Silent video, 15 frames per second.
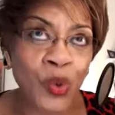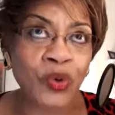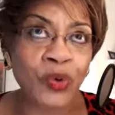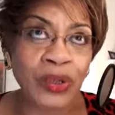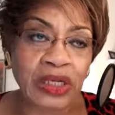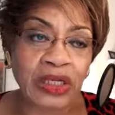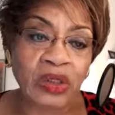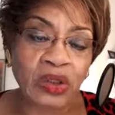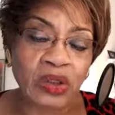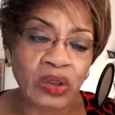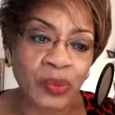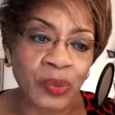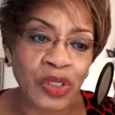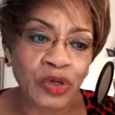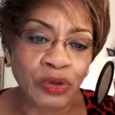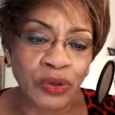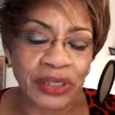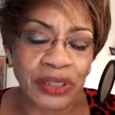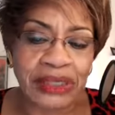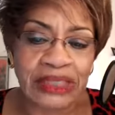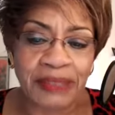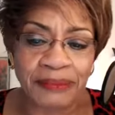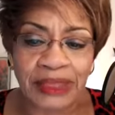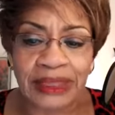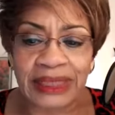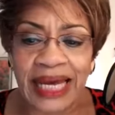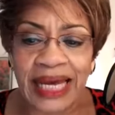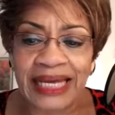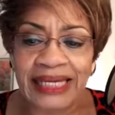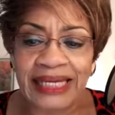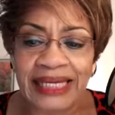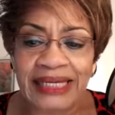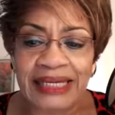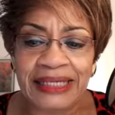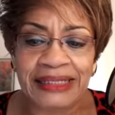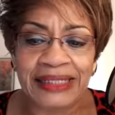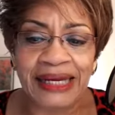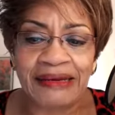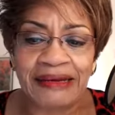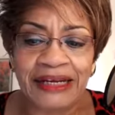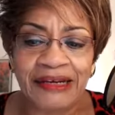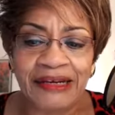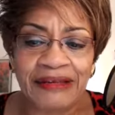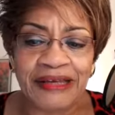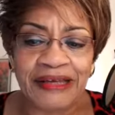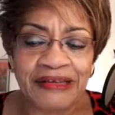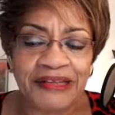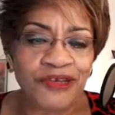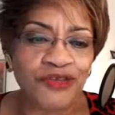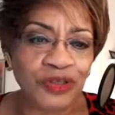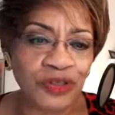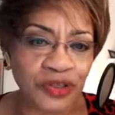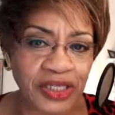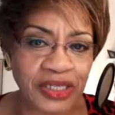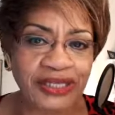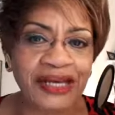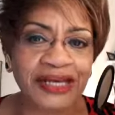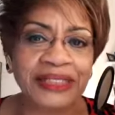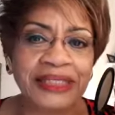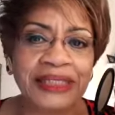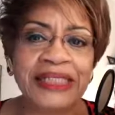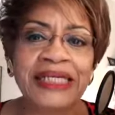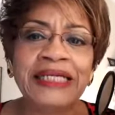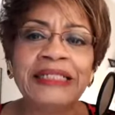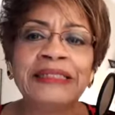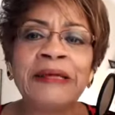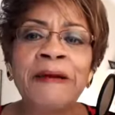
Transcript: critical when you look at some societies uh, in, in addition to the United States.